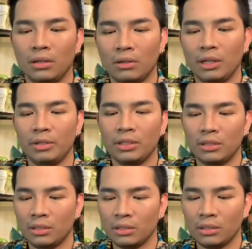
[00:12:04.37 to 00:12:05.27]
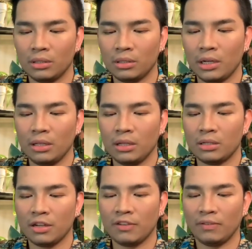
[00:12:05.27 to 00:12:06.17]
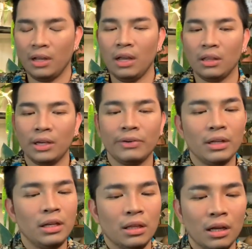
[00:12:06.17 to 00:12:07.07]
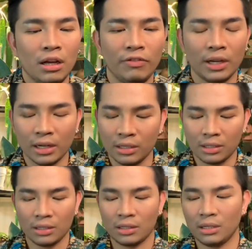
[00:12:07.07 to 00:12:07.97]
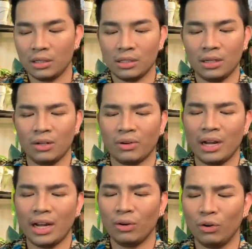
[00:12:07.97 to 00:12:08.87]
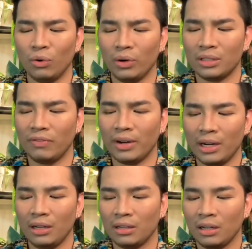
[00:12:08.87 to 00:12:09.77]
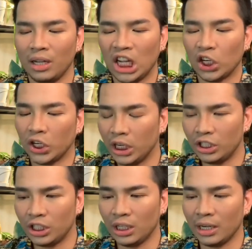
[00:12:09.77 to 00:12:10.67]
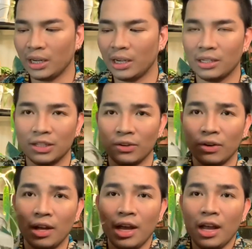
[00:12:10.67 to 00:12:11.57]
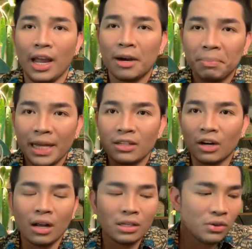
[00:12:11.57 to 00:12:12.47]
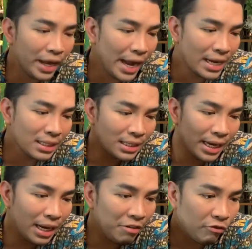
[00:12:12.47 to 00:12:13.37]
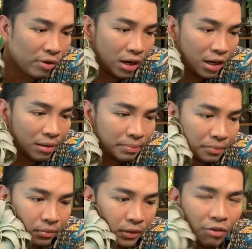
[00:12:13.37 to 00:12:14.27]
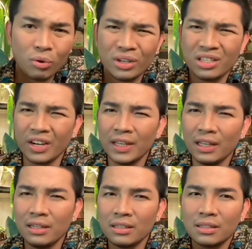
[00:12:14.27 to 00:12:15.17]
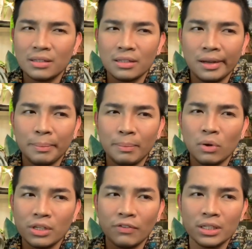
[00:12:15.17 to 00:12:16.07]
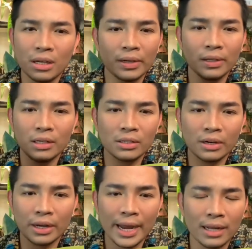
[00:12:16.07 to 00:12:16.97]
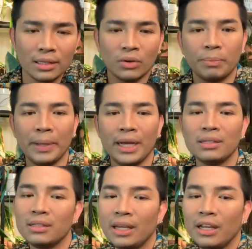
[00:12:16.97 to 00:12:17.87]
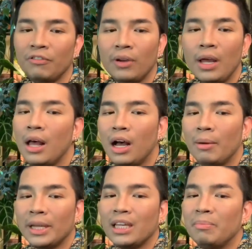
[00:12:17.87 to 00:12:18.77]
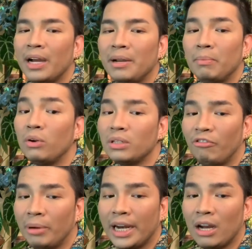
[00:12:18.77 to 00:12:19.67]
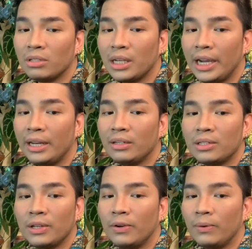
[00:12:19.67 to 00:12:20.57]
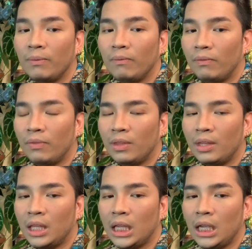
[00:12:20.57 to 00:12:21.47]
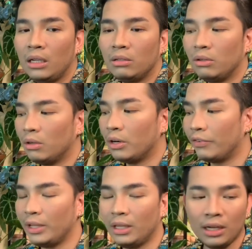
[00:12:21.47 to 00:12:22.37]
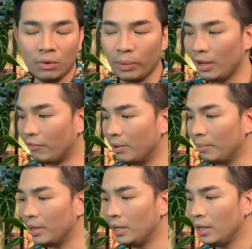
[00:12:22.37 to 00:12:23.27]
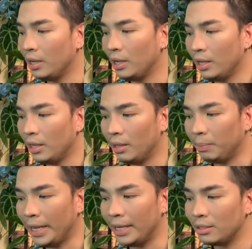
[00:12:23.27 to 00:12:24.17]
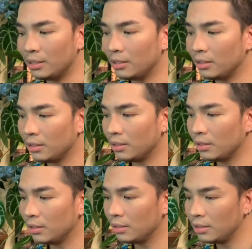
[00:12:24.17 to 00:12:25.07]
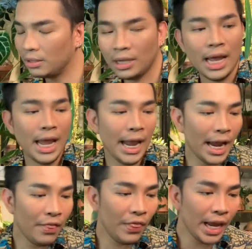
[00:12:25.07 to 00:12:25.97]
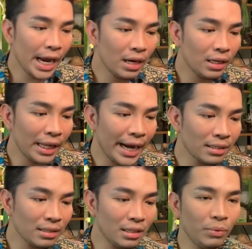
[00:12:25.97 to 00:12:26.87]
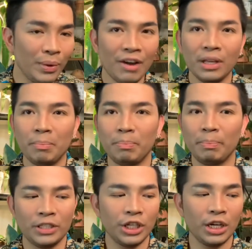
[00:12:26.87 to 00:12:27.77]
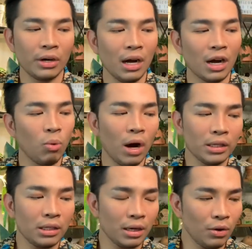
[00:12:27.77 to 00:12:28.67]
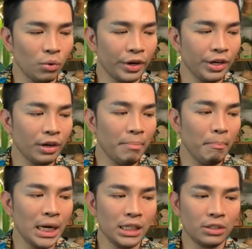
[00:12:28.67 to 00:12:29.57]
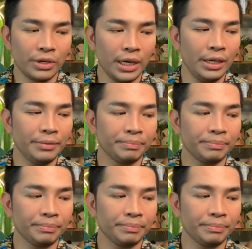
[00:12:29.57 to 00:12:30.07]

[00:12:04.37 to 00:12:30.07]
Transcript: Let me just take this off. They really love the consistency, or I don't know, it's very crunchy, I guess. So air plants are also cat safe. Of course, succulents. Most of the succulents are cat or pet safe. I keep most of mine outside, so they are really away from the plants. And then lastly, we have the Pachyra aquatica or your money tree.